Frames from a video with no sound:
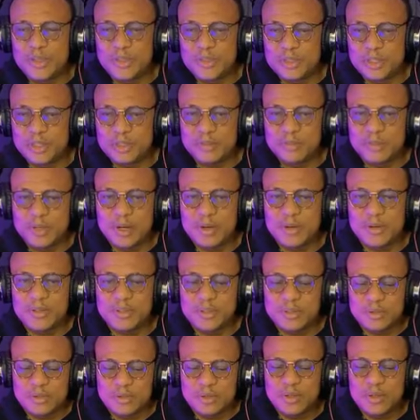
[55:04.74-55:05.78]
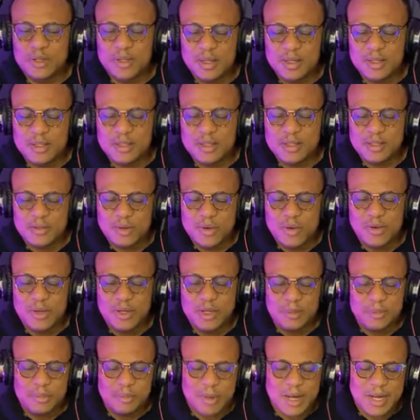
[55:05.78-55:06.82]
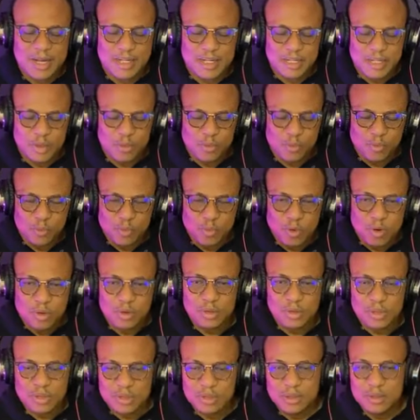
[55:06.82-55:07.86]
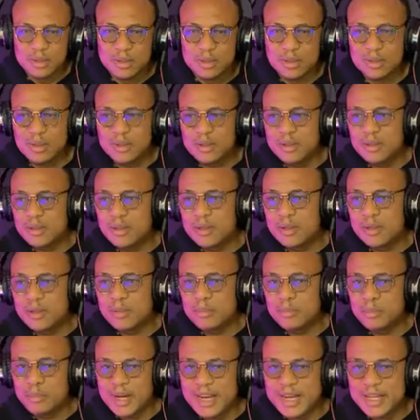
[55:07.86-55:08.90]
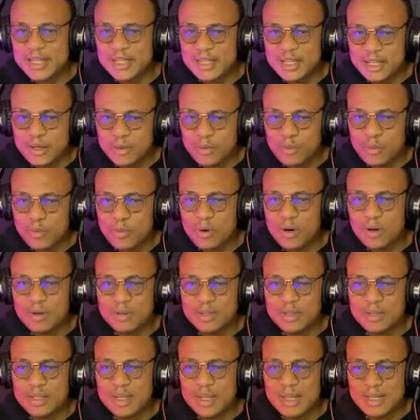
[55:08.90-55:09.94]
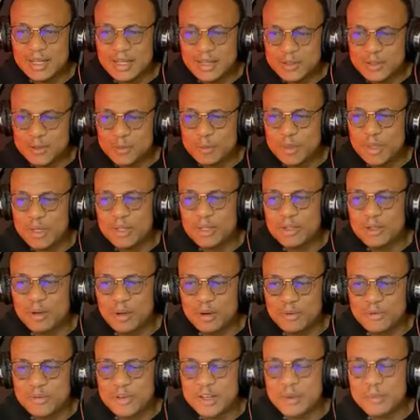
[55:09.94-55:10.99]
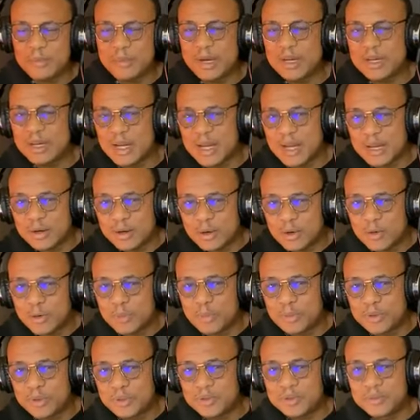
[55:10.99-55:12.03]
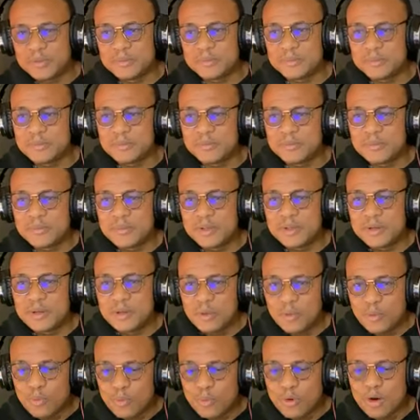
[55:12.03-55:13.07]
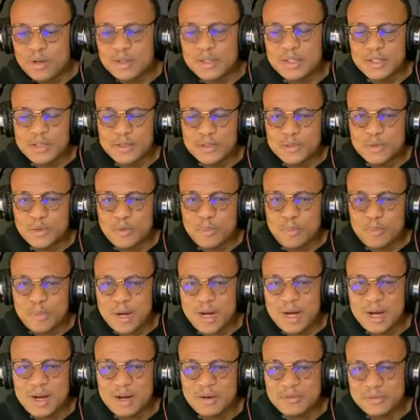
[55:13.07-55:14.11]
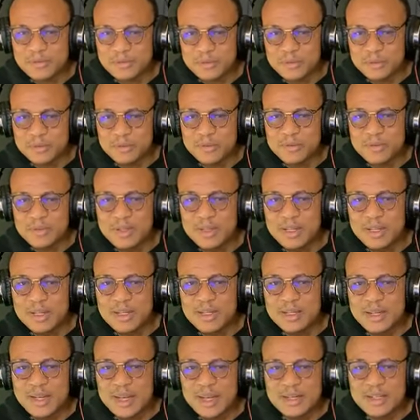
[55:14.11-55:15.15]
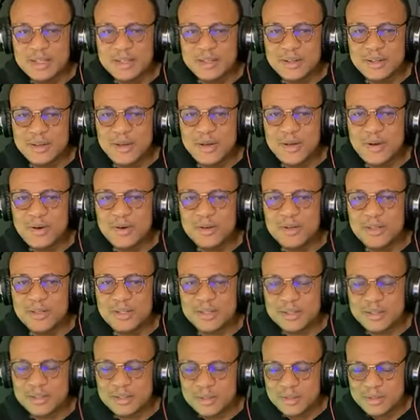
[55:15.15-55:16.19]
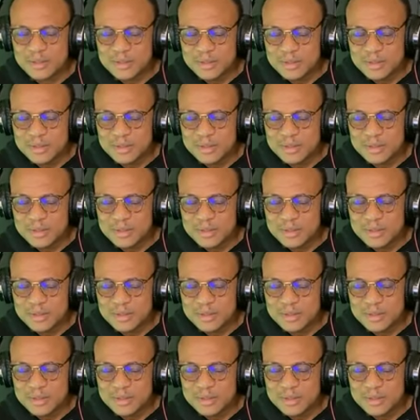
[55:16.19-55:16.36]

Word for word: the preaching because it is only by the word, by the word that the spirit of a man can open. Word is so powerful that God